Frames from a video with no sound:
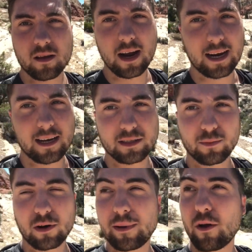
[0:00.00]
All right, guys,
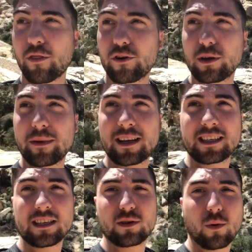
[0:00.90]
we're about 30
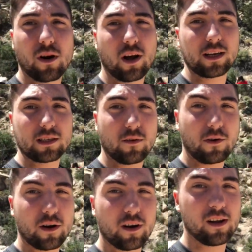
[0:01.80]
minutes into our hike so
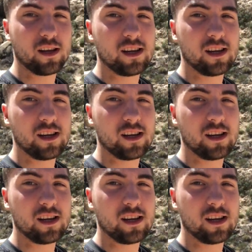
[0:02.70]
far.